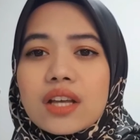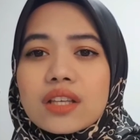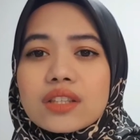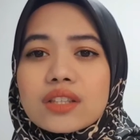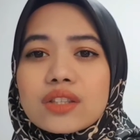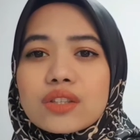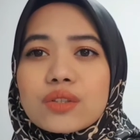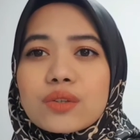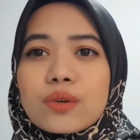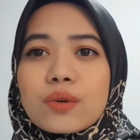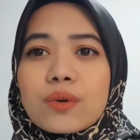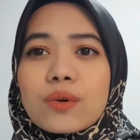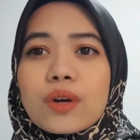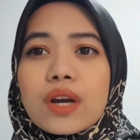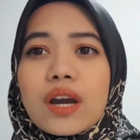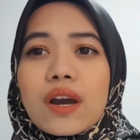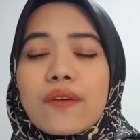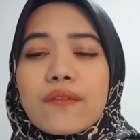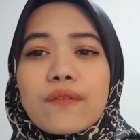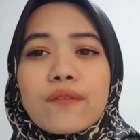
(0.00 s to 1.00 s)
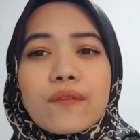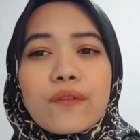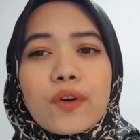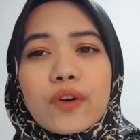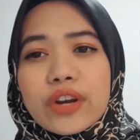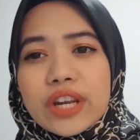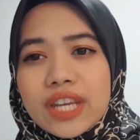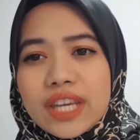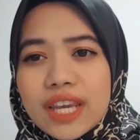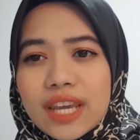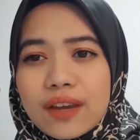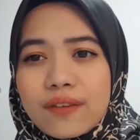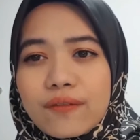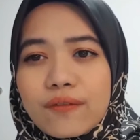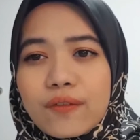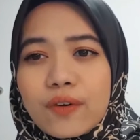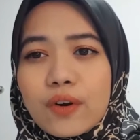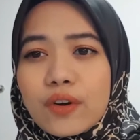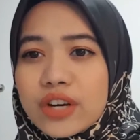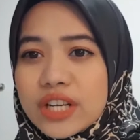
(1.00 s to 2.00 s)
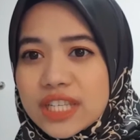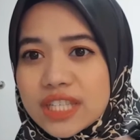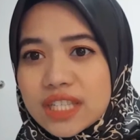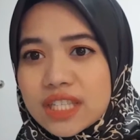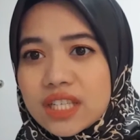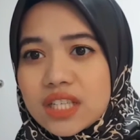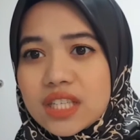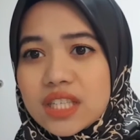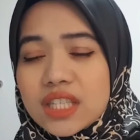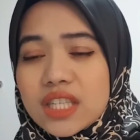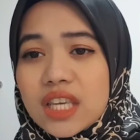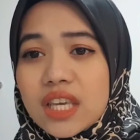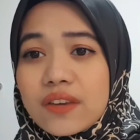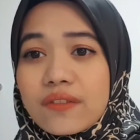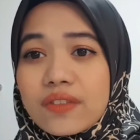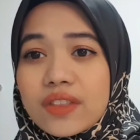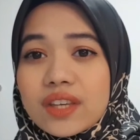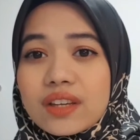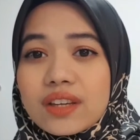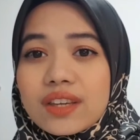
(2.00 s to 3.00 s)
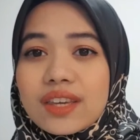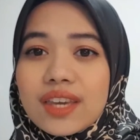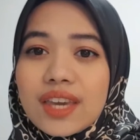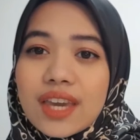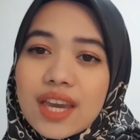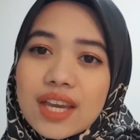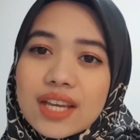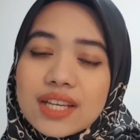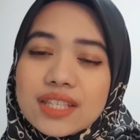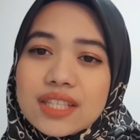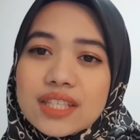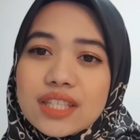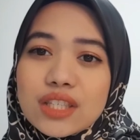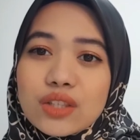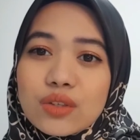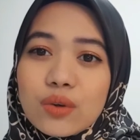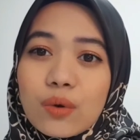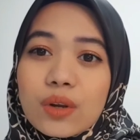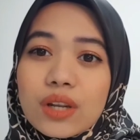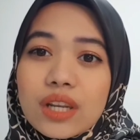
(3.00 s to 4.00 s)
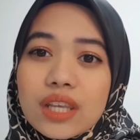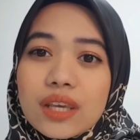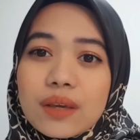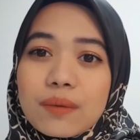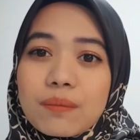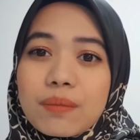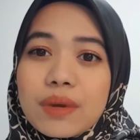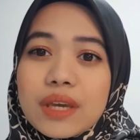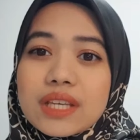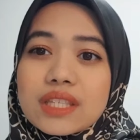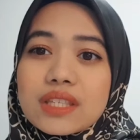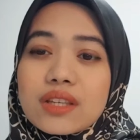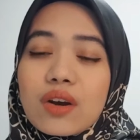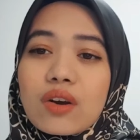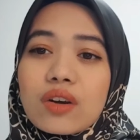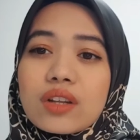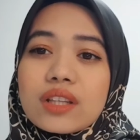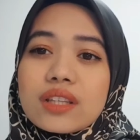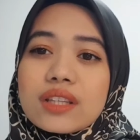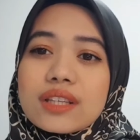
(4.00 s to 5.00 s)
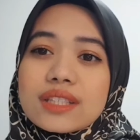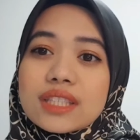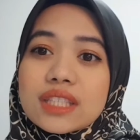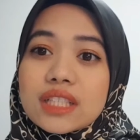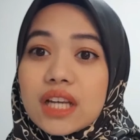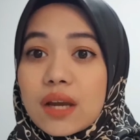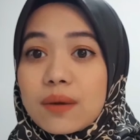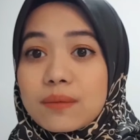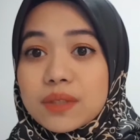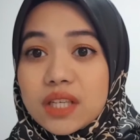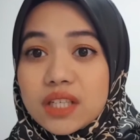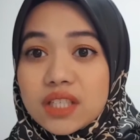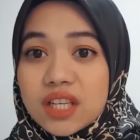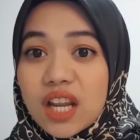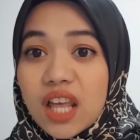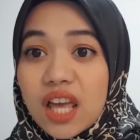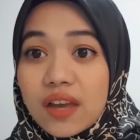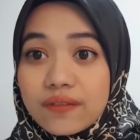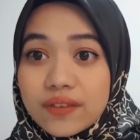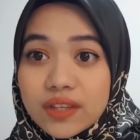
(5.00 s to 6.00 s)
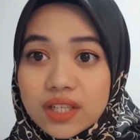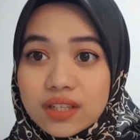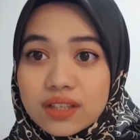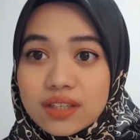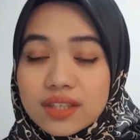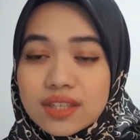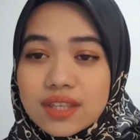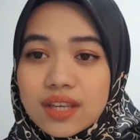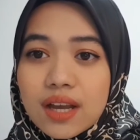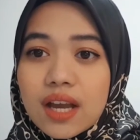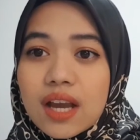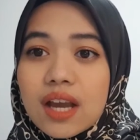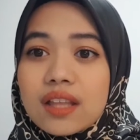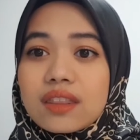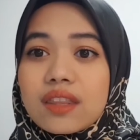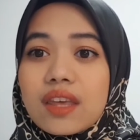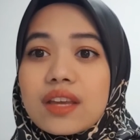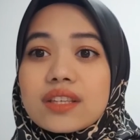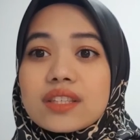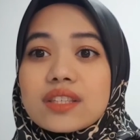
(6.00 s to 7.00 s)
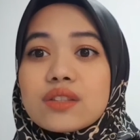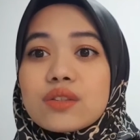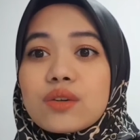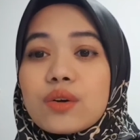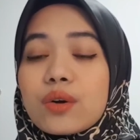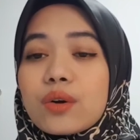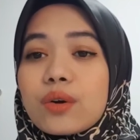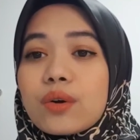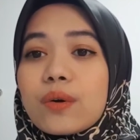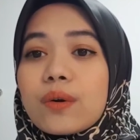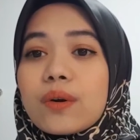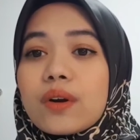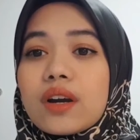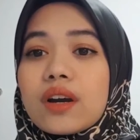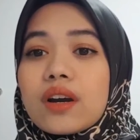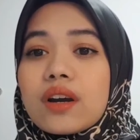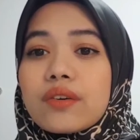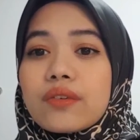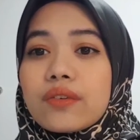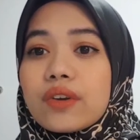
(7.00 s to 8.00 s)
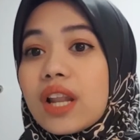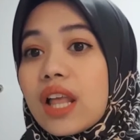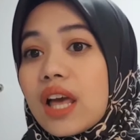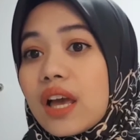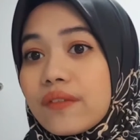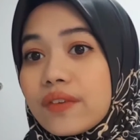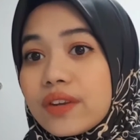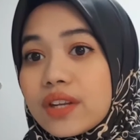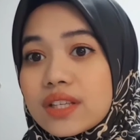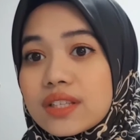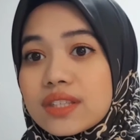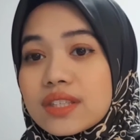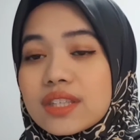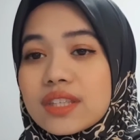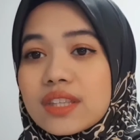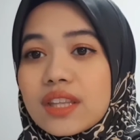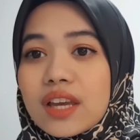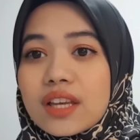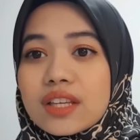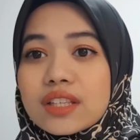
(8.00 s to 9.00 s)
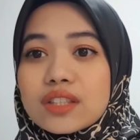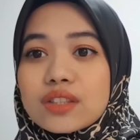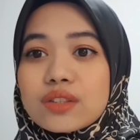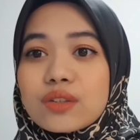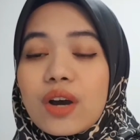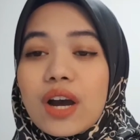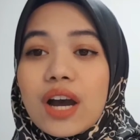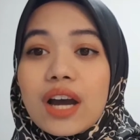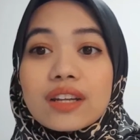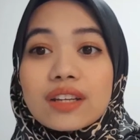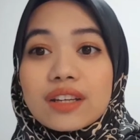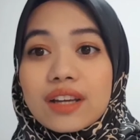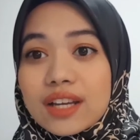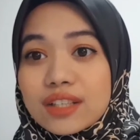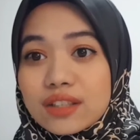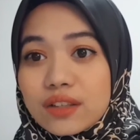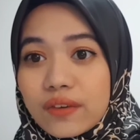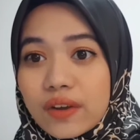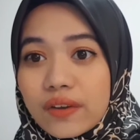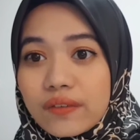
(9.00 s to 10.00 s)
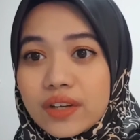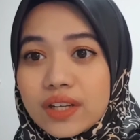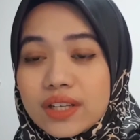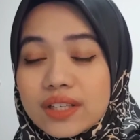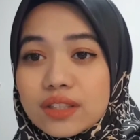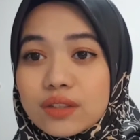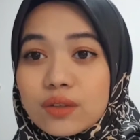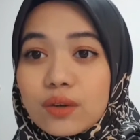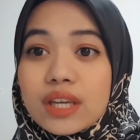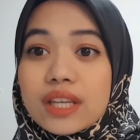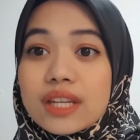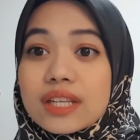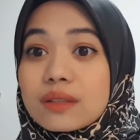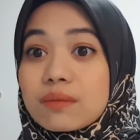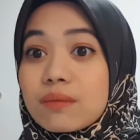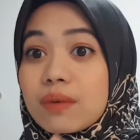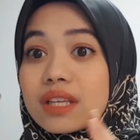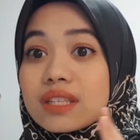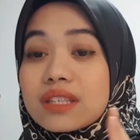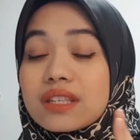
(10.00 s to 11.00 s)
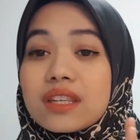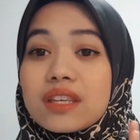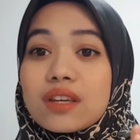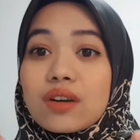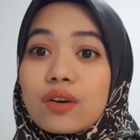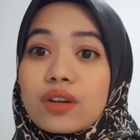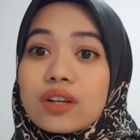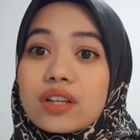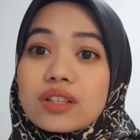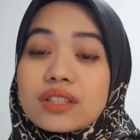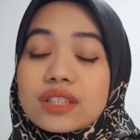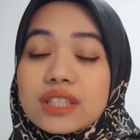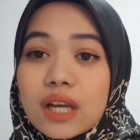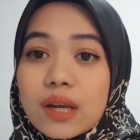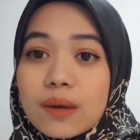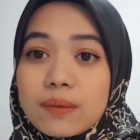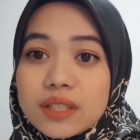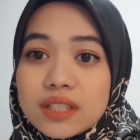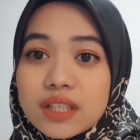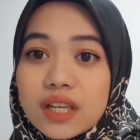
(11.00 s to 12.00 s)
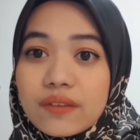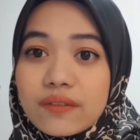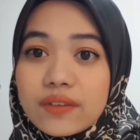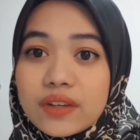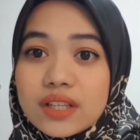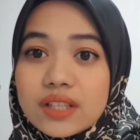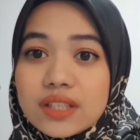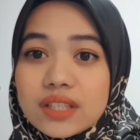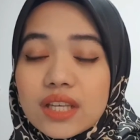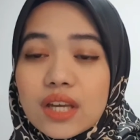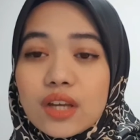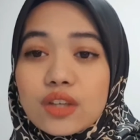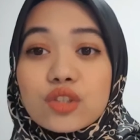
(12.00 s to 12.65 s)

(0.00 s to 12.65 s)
So for instance, if the case is solely based on the circumstantial evidence, there is no real evidence, there is no other kinds of evidence, so it is basically on the circumstantial evidence.